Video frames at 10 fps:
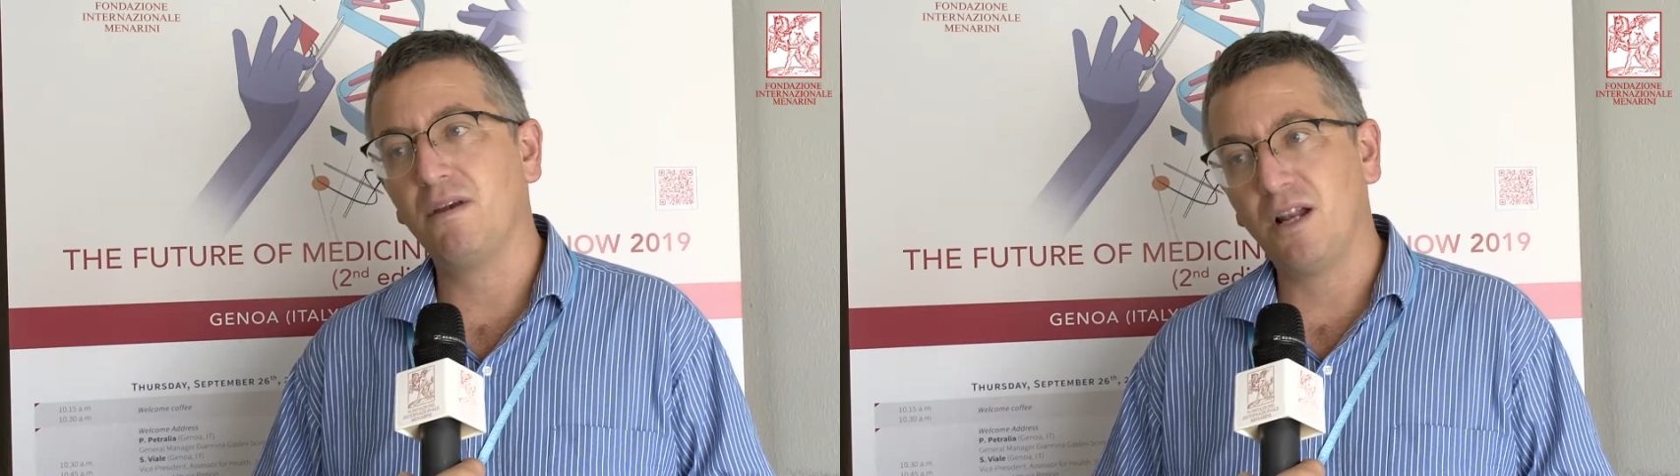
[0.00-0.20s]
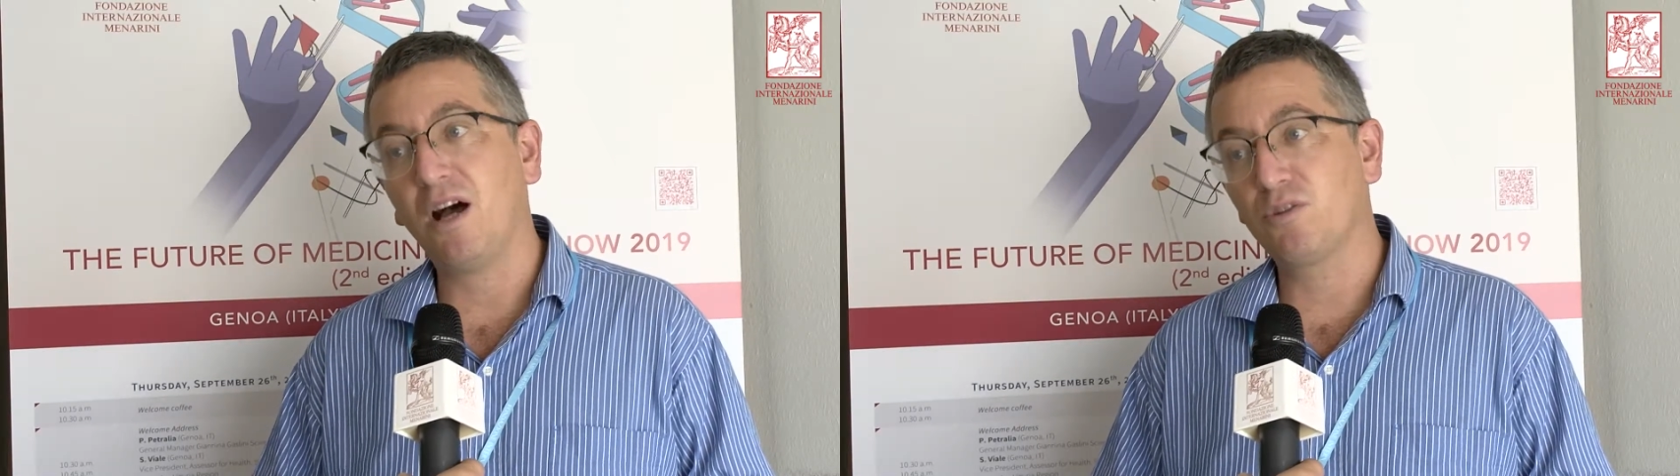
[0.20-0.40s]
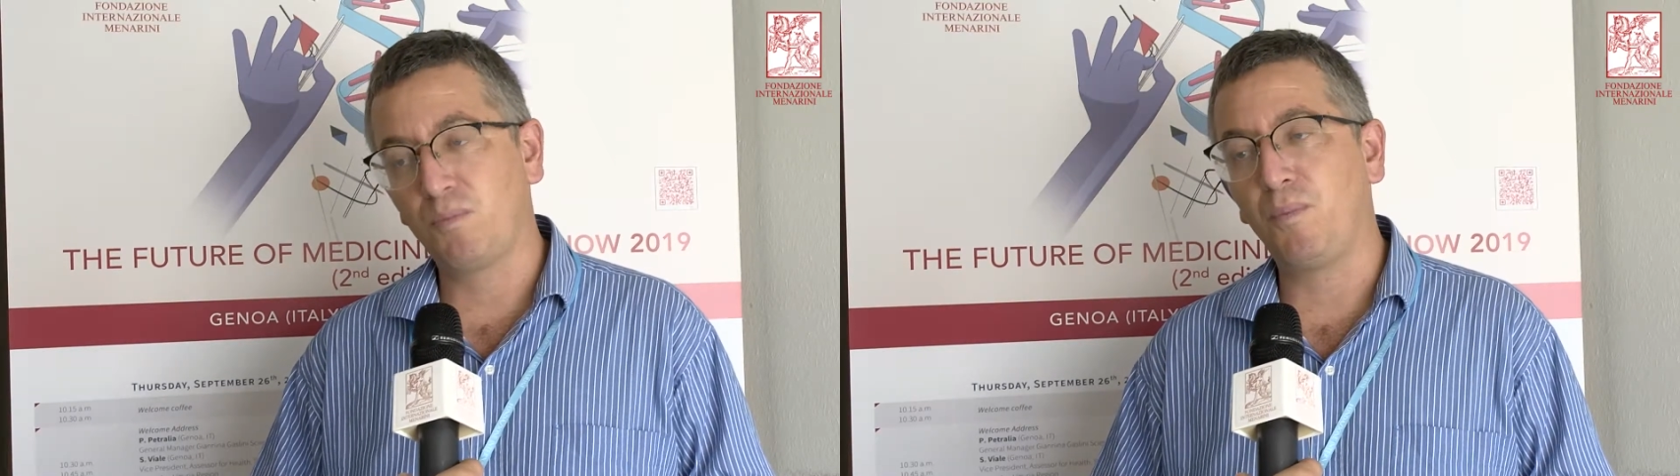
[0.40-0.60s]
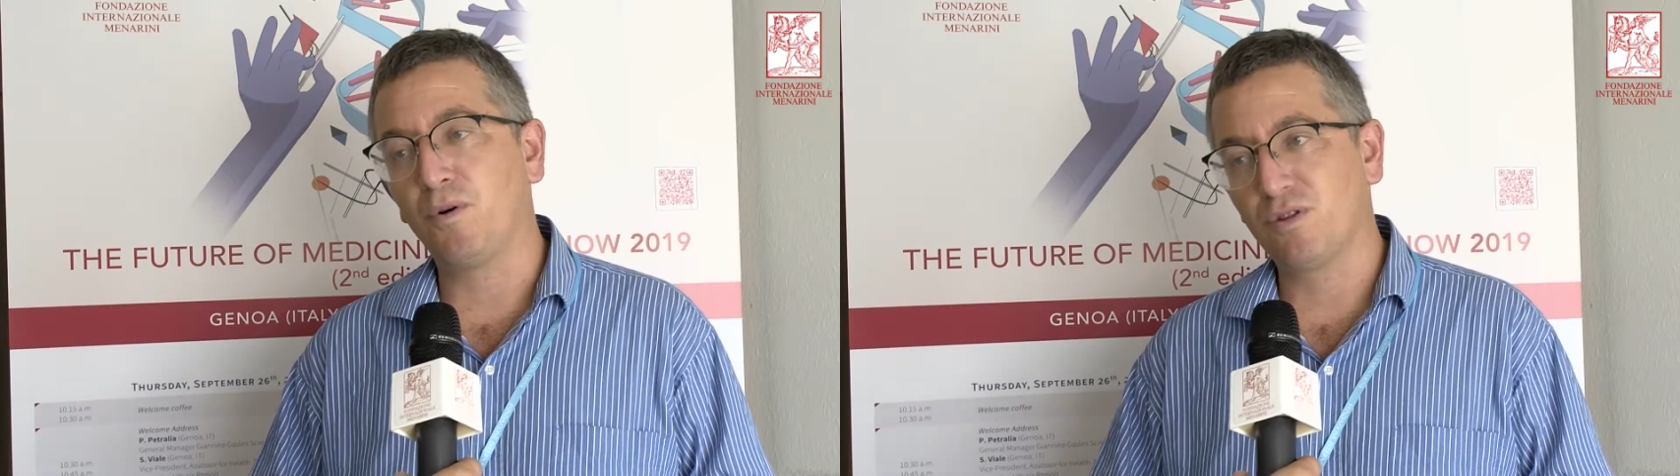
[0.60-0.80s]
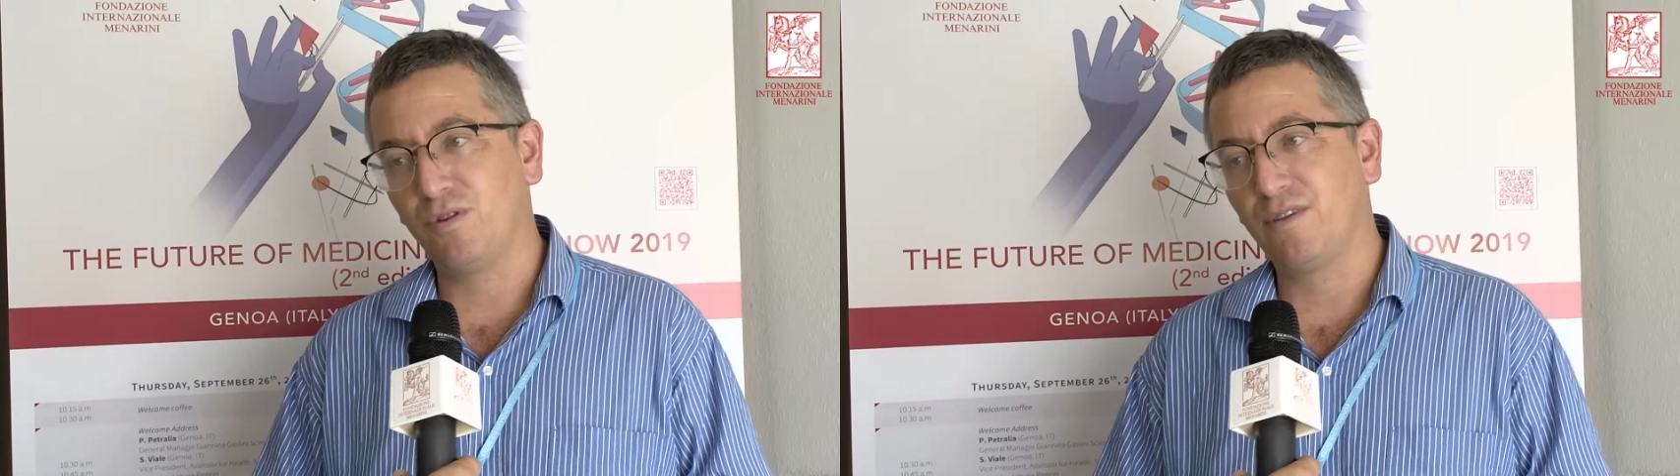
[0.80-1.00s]
large
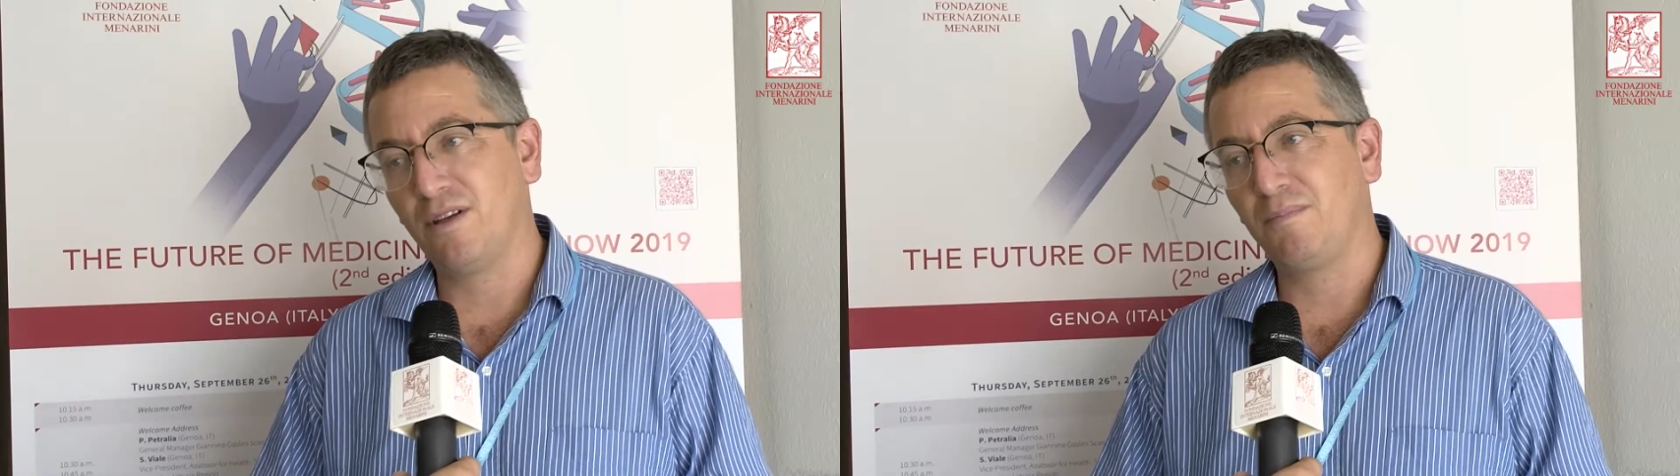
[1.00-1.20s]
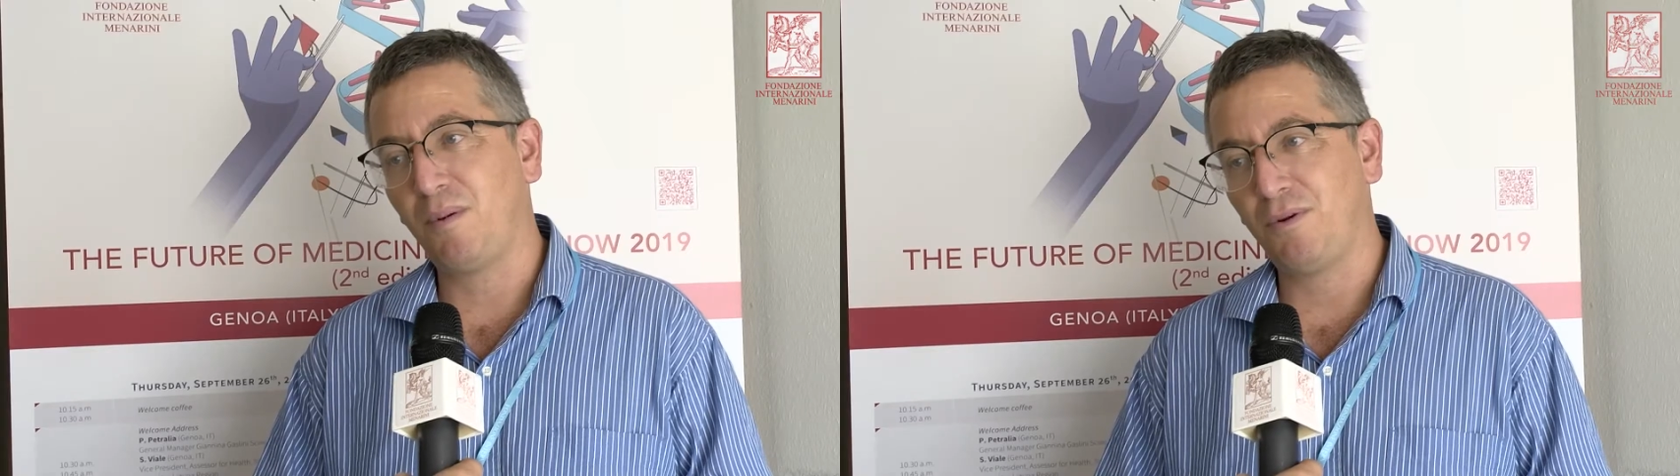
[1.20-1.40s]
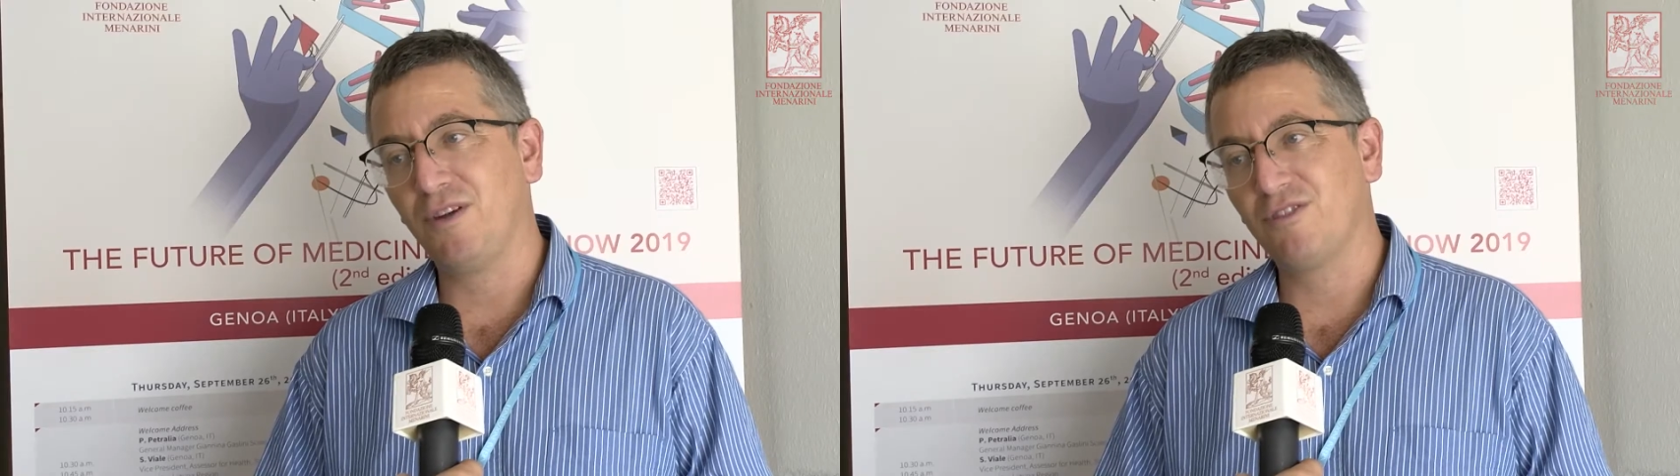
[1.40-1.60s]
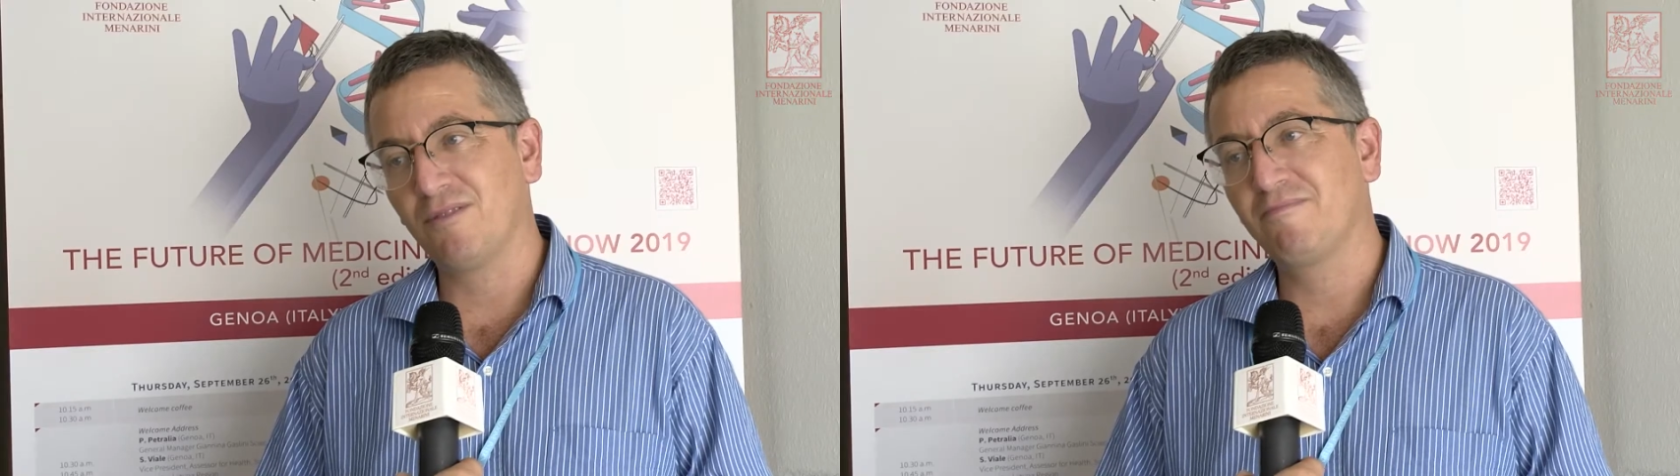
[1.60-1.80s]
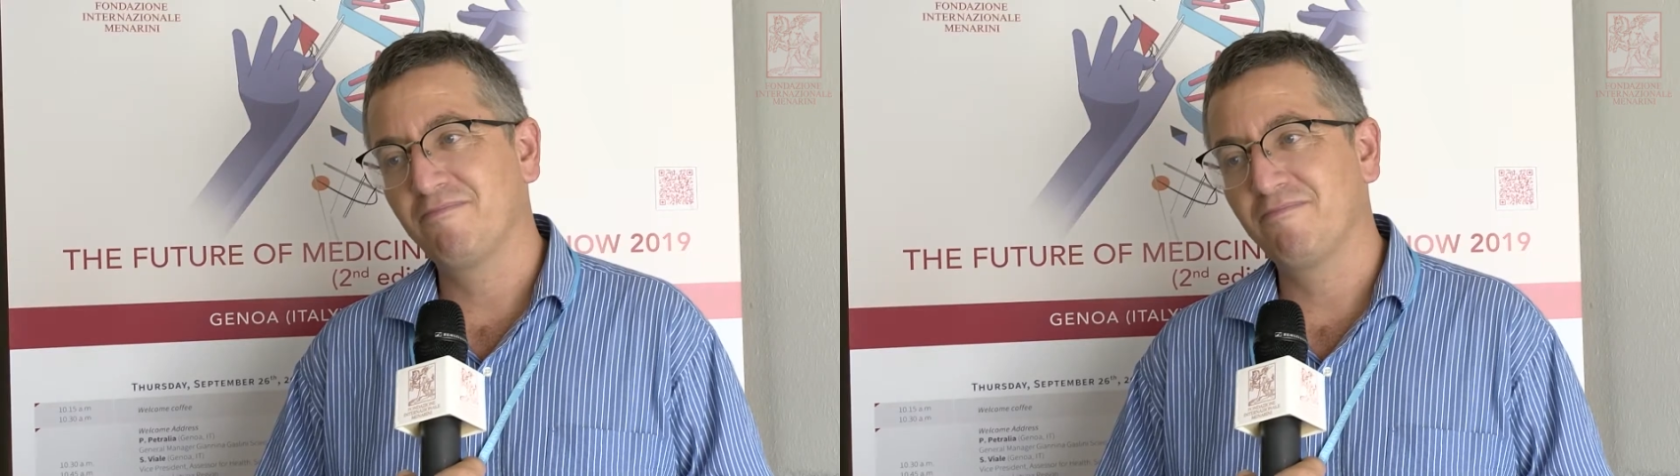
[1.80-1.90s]
proportion of the population.